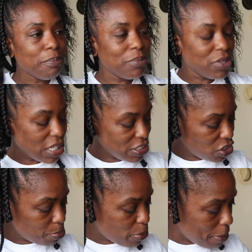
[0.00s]

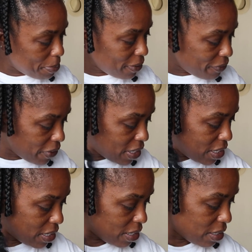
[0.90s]
lunch prepping for
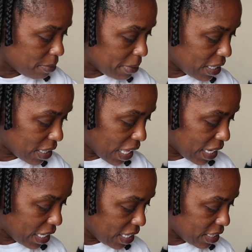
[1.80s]
him, and
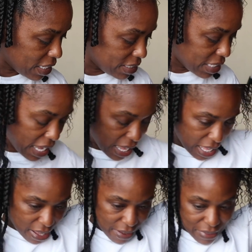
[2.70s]
like he likes to
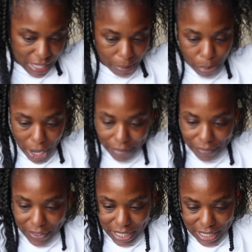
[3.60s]
have like
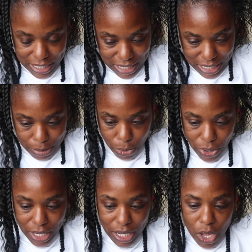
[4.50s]
breakfast in the
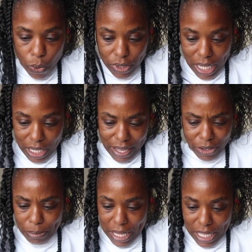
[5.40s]
morning. Well, I
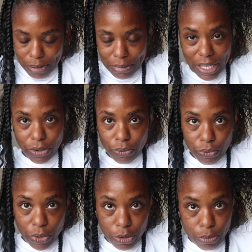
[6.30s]
don't make him like
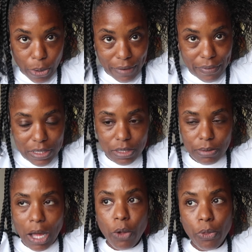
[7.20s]
real breakfast.
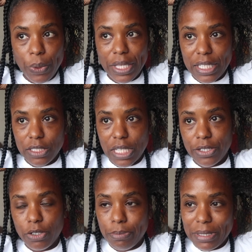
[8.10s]
On the weekends I
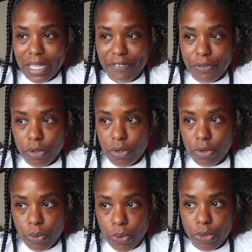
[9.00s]
do, but like
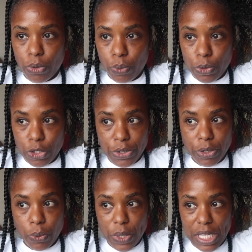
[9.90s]
during
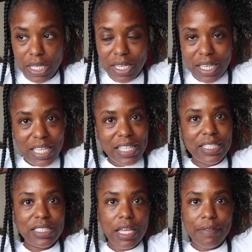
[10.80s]
the week, he
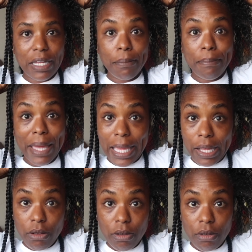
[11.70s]
likes to have like a
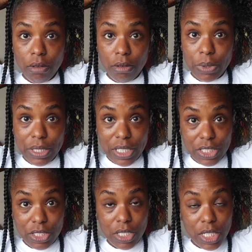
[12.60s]
bagel with
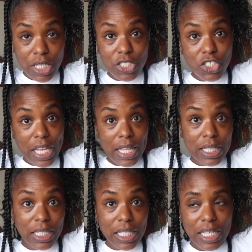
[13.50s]
his
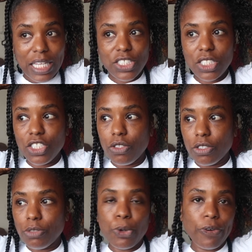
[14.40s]
jelly. It's just,
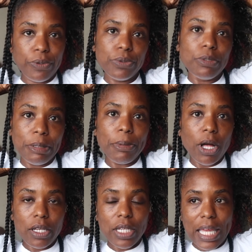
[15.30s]
there's more food to be
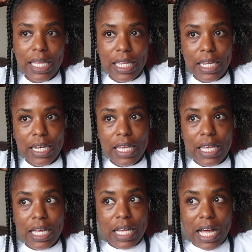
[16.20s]
bought, and
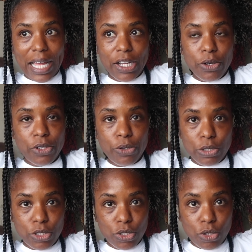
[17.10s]
I go to the
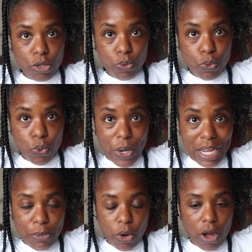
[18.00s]
grocery store
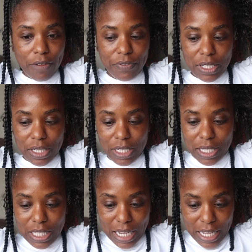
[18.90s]
way more often
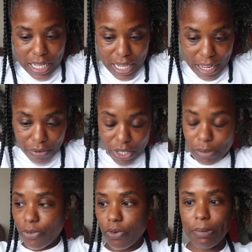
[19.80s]
than I ever
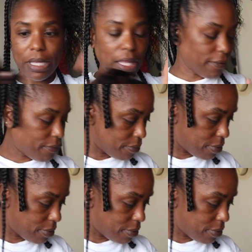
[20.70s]
did before in my life.